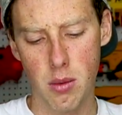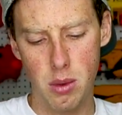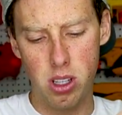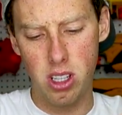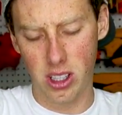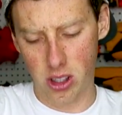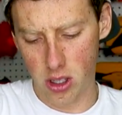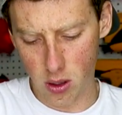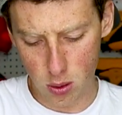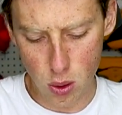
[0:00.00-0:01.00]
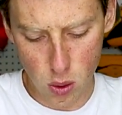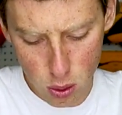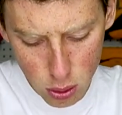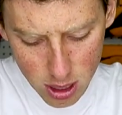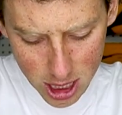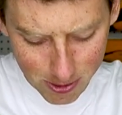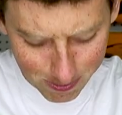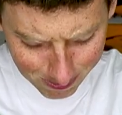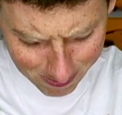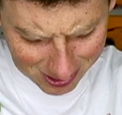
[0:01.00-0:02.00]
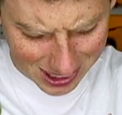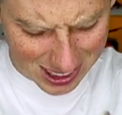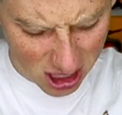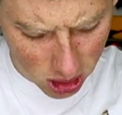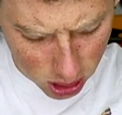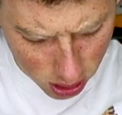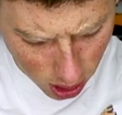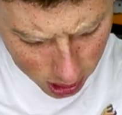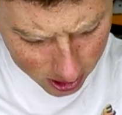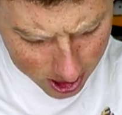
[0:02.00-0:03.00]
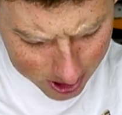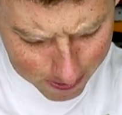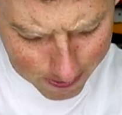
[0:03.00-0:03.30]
This thing is so old that it's stuck in there.